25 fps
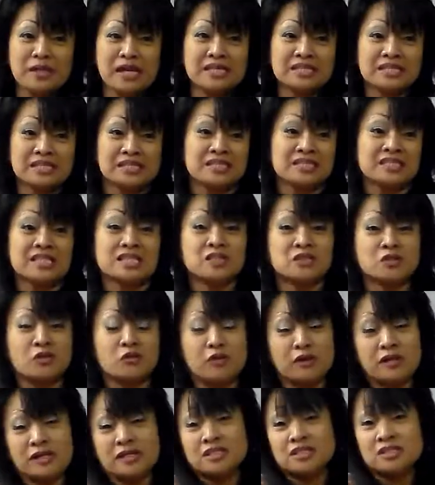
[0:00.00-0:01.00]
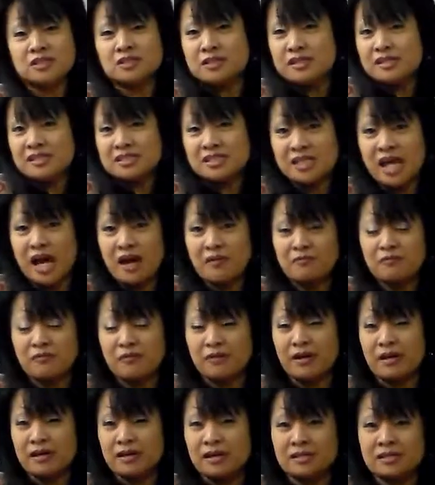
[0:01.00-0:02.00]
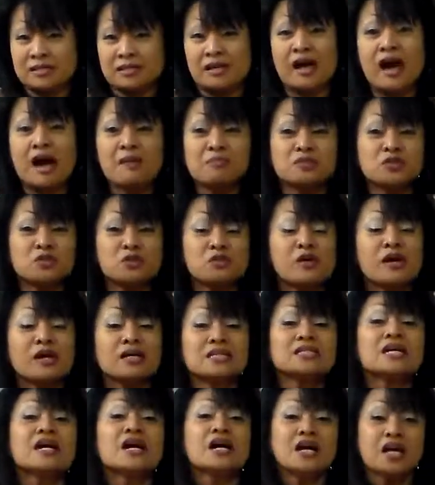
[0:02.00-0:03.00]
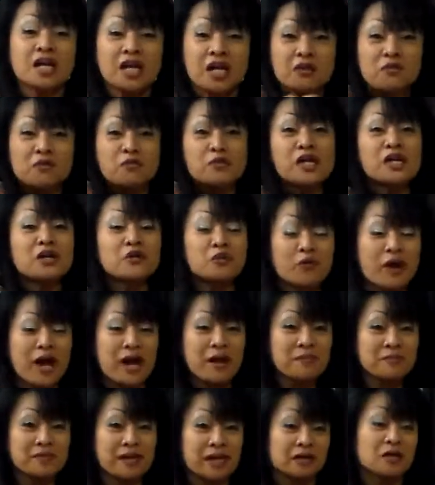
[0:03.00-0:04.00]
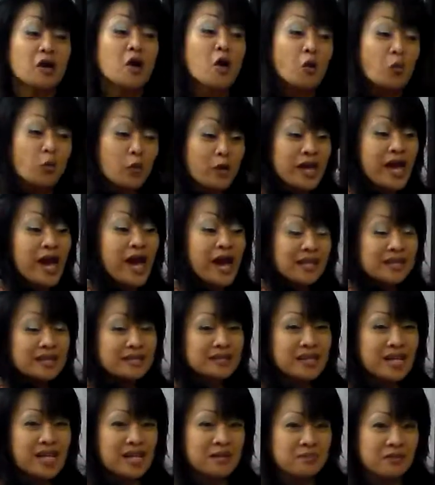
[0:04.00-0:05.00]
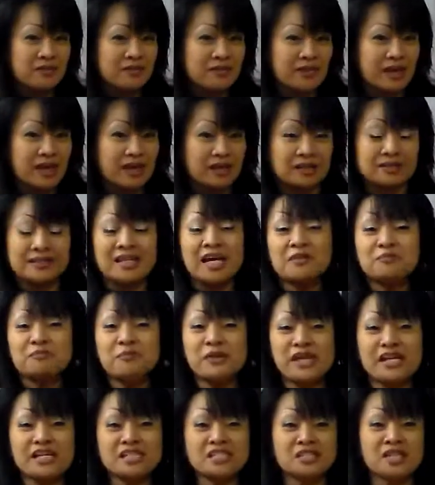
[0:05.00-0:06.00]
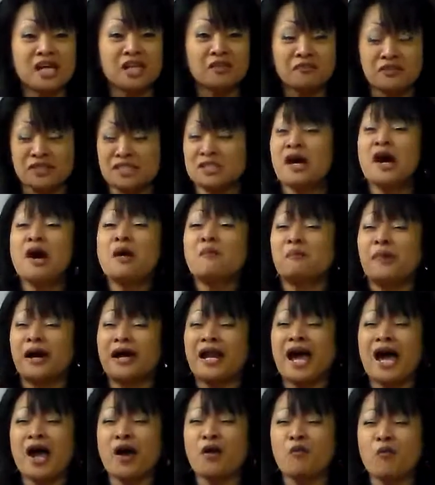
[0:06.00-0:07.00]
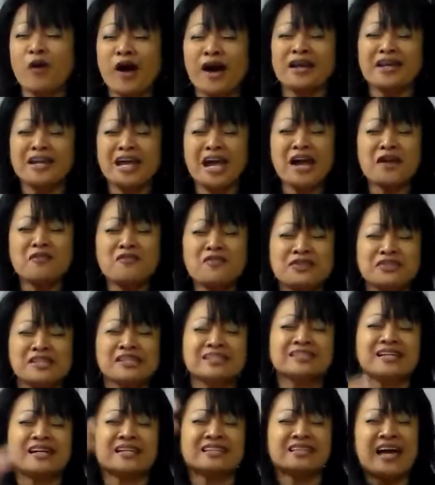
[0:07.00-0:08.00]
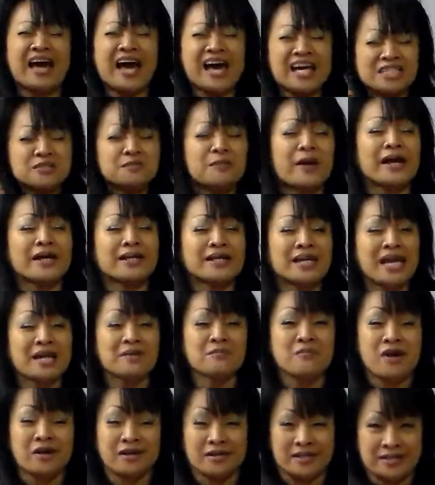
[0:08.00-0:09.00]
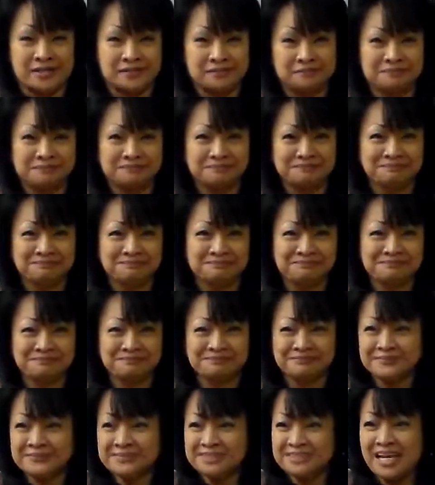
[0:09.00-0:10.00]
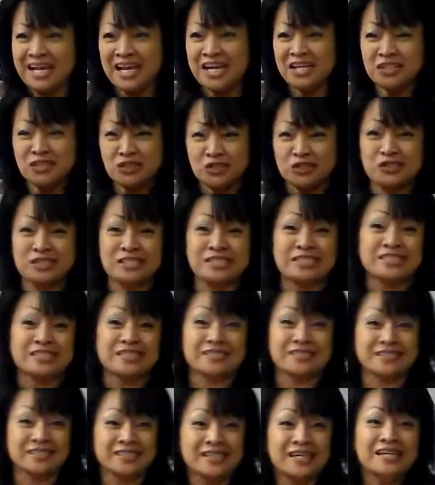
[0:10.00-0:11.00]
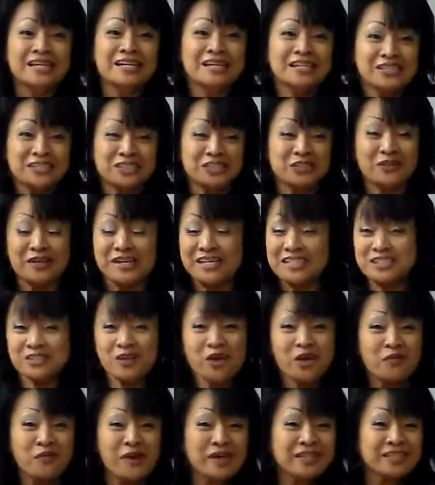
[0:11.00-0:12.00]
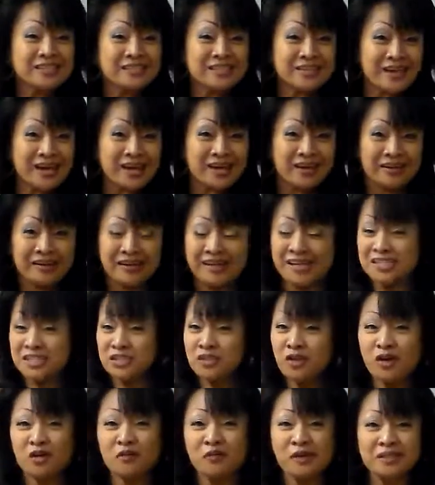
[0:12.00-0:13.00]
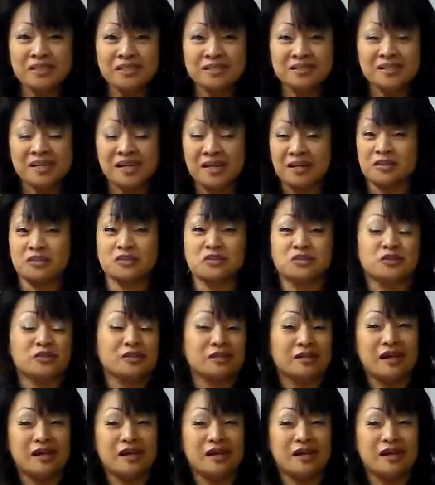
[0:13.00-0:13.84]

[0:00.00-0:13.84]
blessings. It's, it's, it's, up, it's up to us if we grab that. We had a name on that, not being selfish, but I want everything that has my name on it. Amen. Thank you, Lord. Thank you, Jesus. Amen. So it's already there. It's already there.